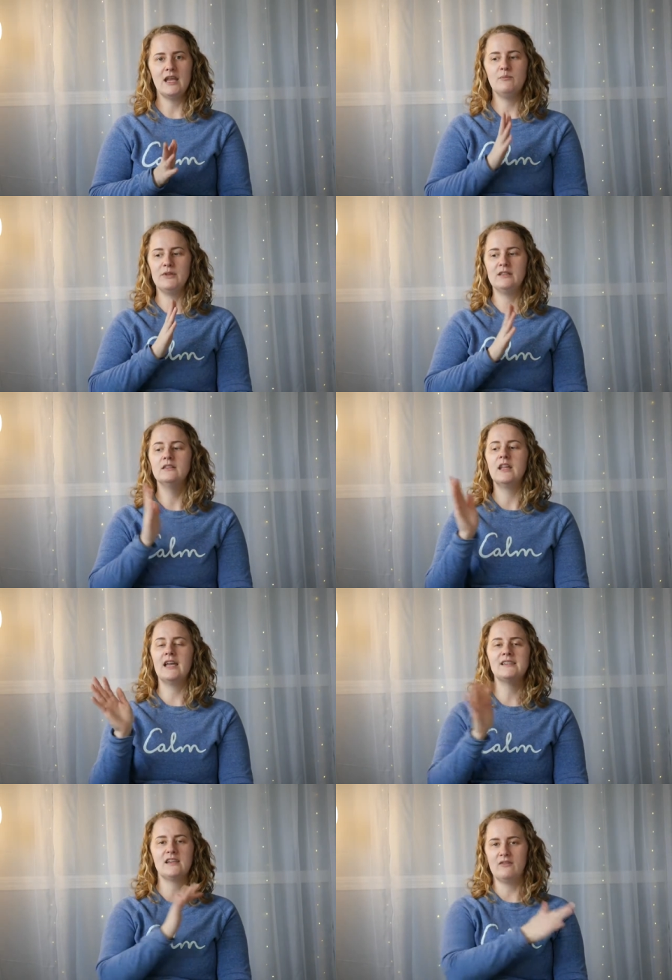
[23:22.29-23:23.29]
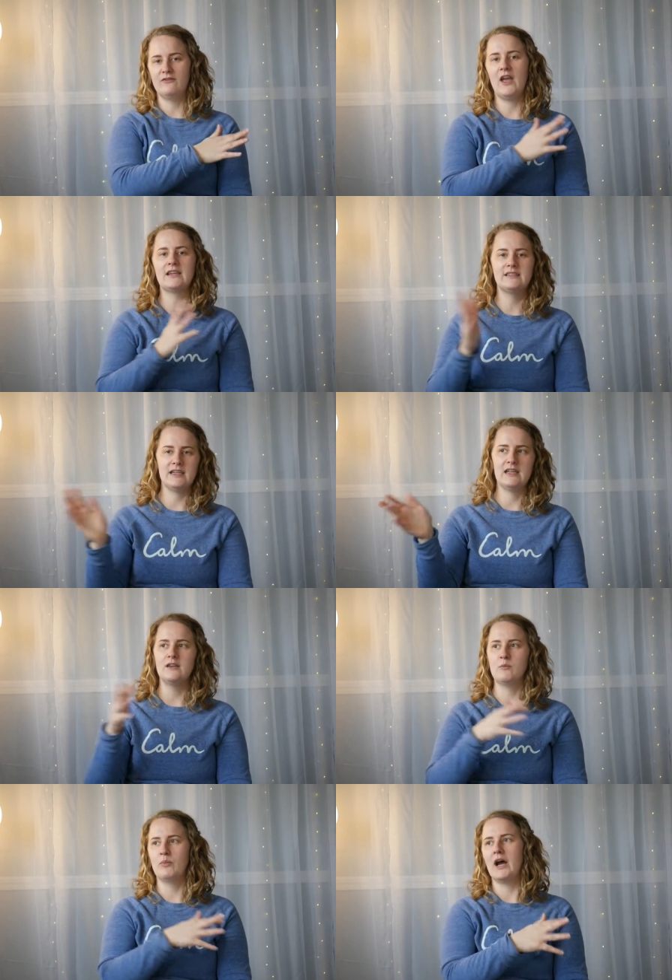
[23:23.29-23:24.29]
and be less
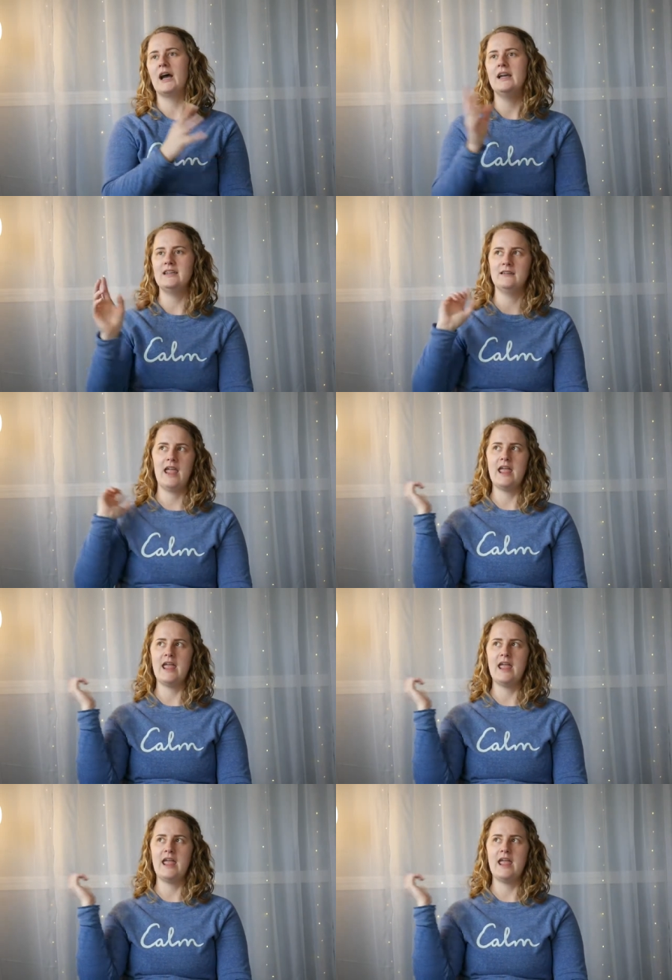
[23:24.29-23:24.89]
affected by